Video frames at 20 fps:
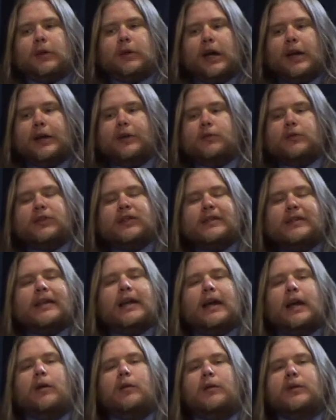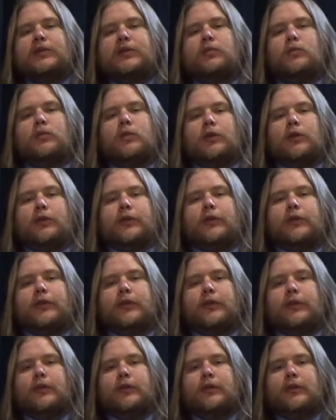I don't see how it's
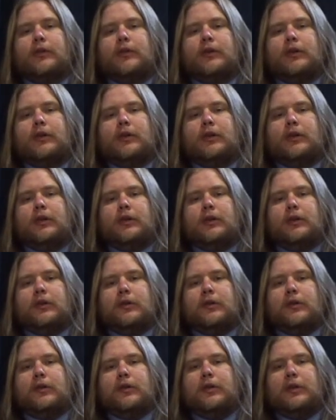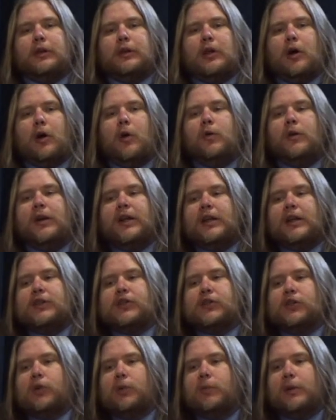worth owning
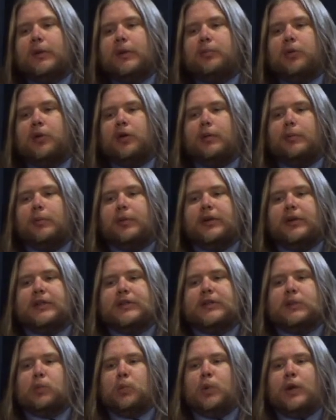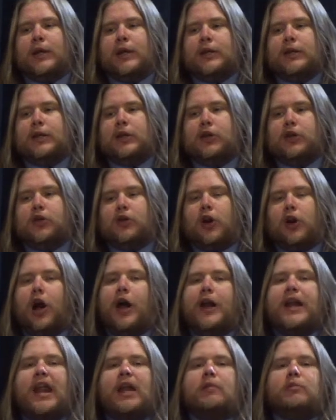so many properties when you're
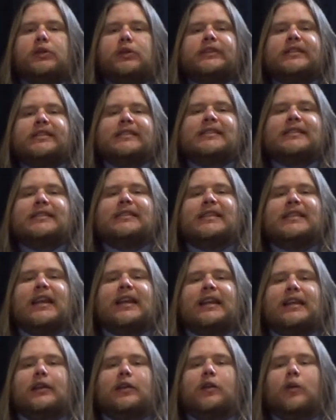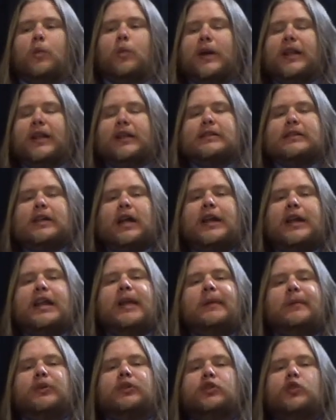unable to sustain it, or when it's
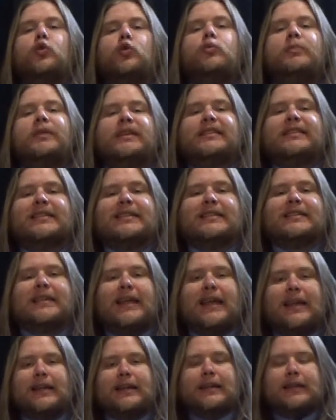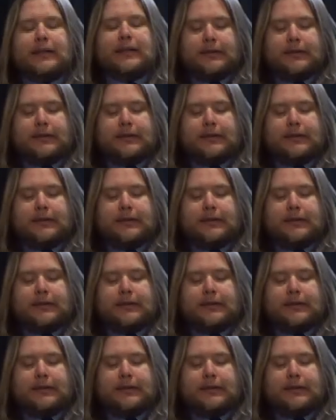unable to be sustained.